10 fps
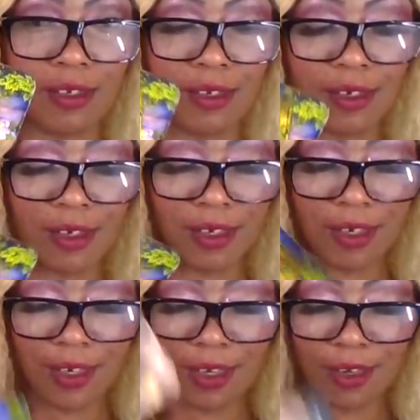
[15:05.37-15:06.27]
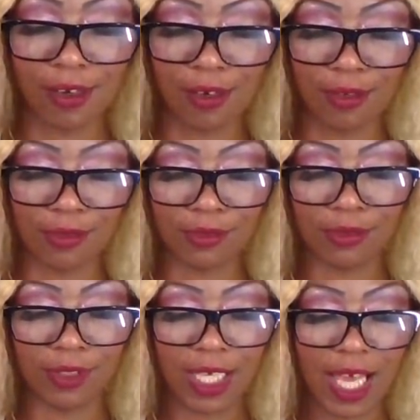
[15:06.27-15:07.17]
uh-oh
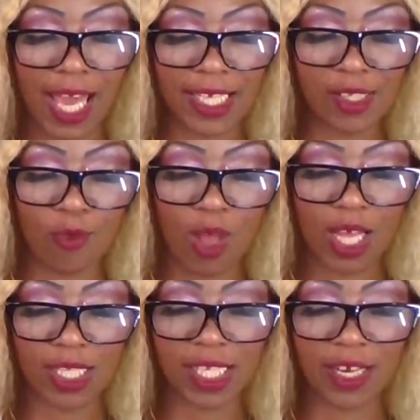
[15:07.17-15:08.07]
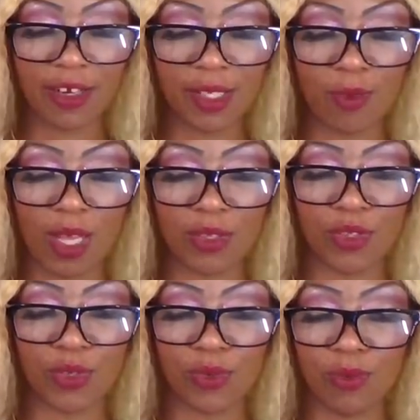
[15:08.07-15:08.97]
ace of wands here as well
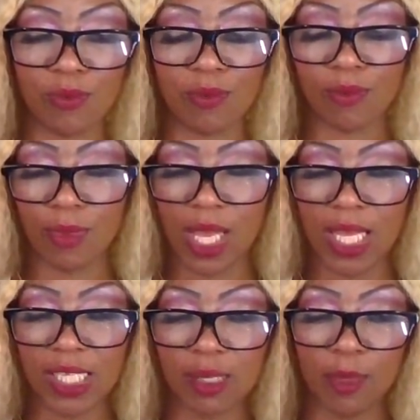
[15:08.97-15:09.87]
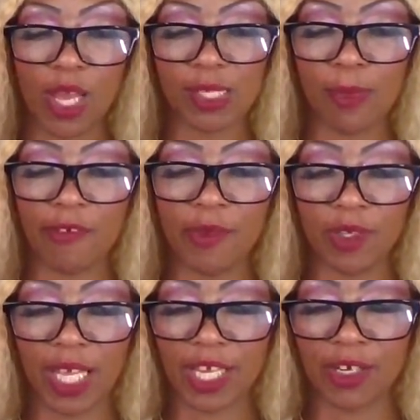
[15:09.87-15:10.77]
too some of you guys might
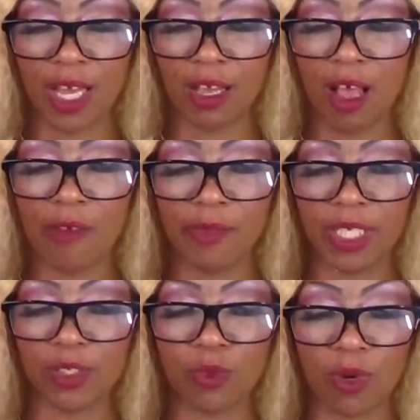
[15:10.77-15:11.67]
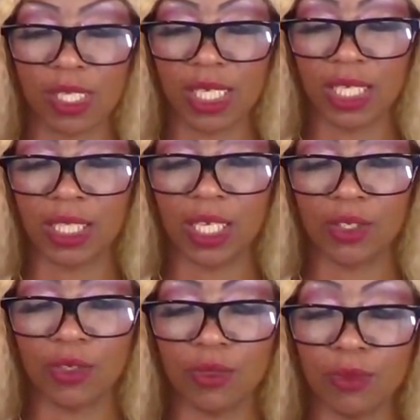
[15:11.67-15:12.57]
feel like you're not confident towards anything
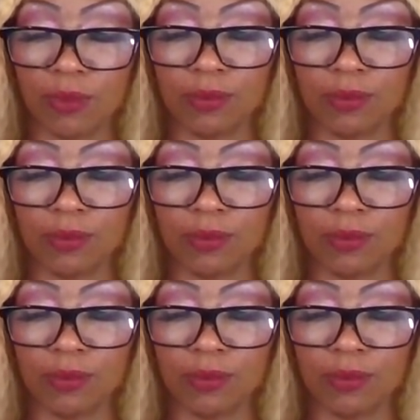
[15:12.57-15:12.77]
new